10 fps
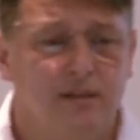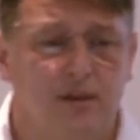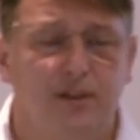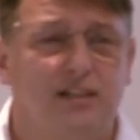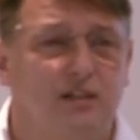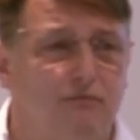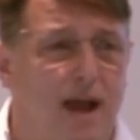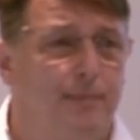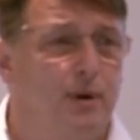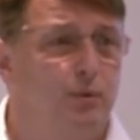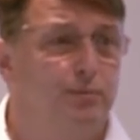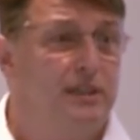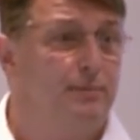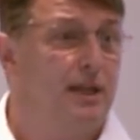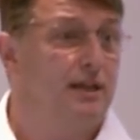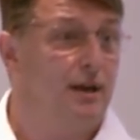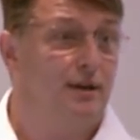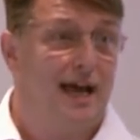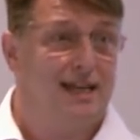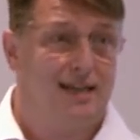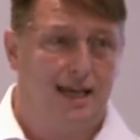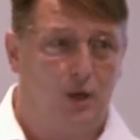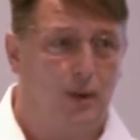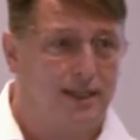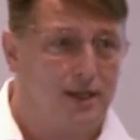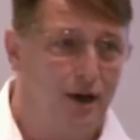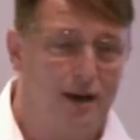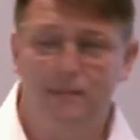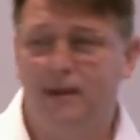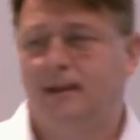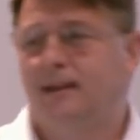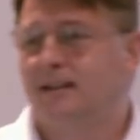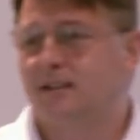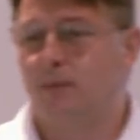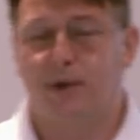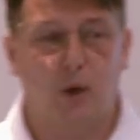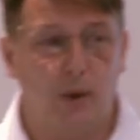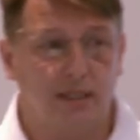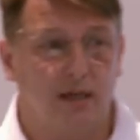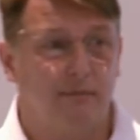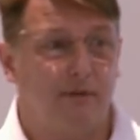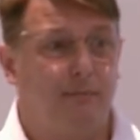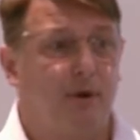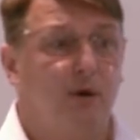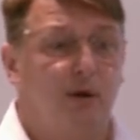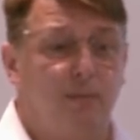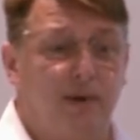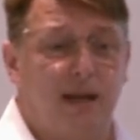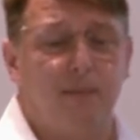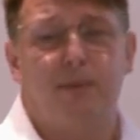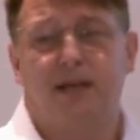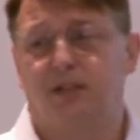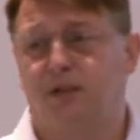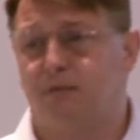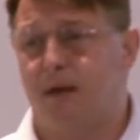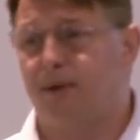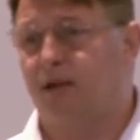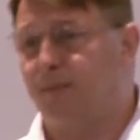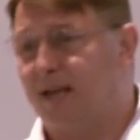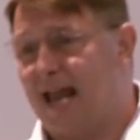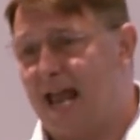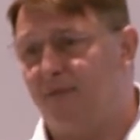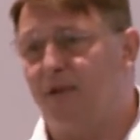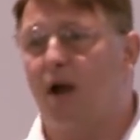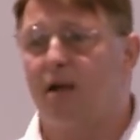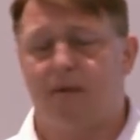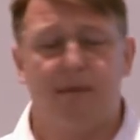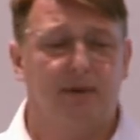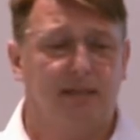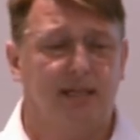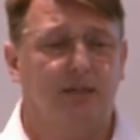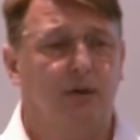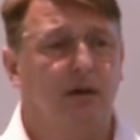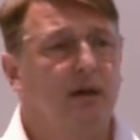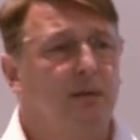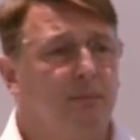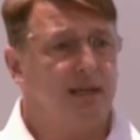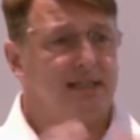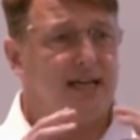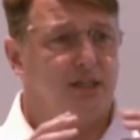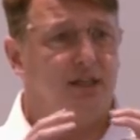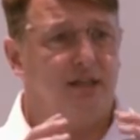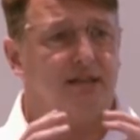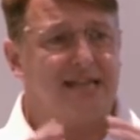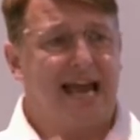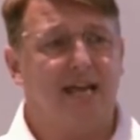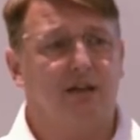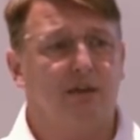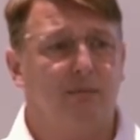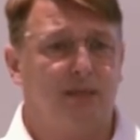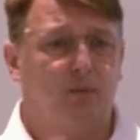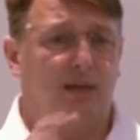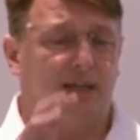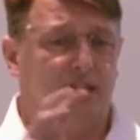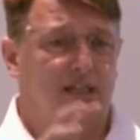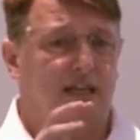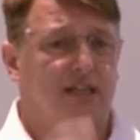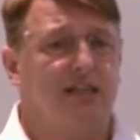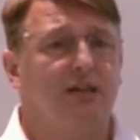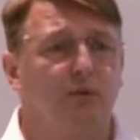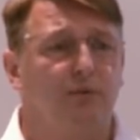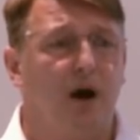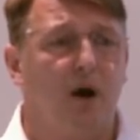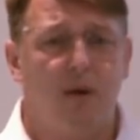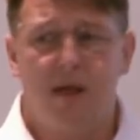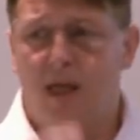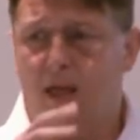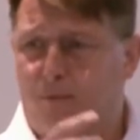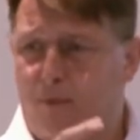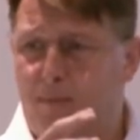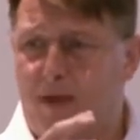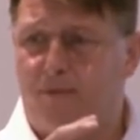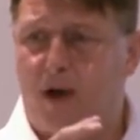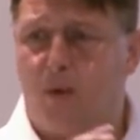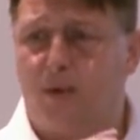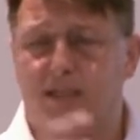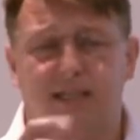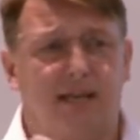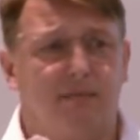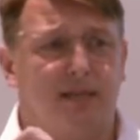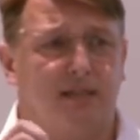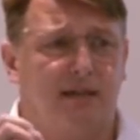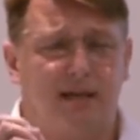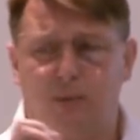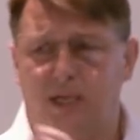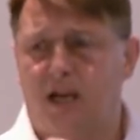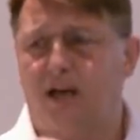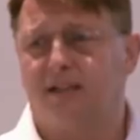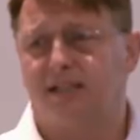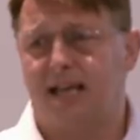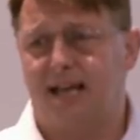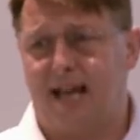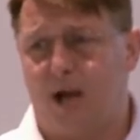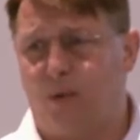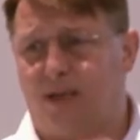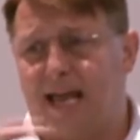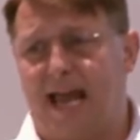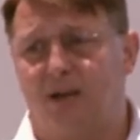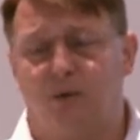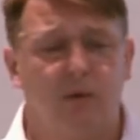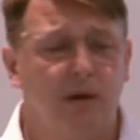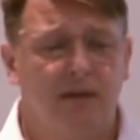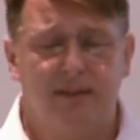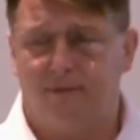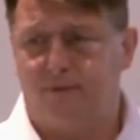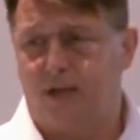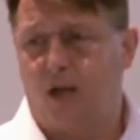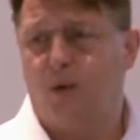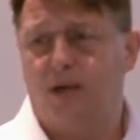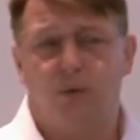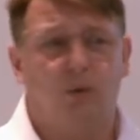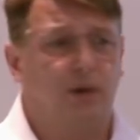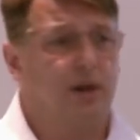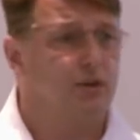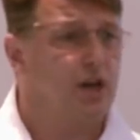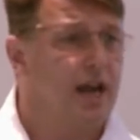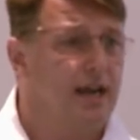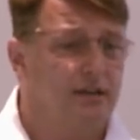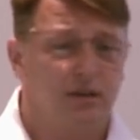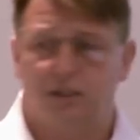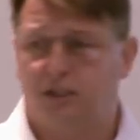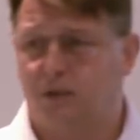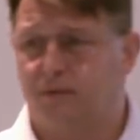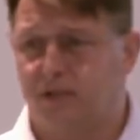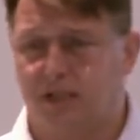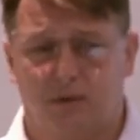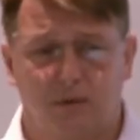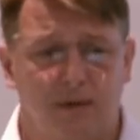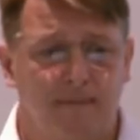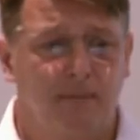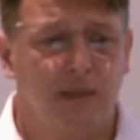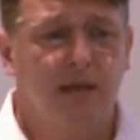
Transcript: So this wrapper would be typically known as a QuickTime. So it'd be a QuickTime wrapper, it could be an MPEG-2 wrapper, it could be an AVI wrapper, etc. But that's actually the standard. That means we can actually see a single file, and from that file we can take the metadata and we can understand how we can handle that video and audio chain to actually deal with our signals.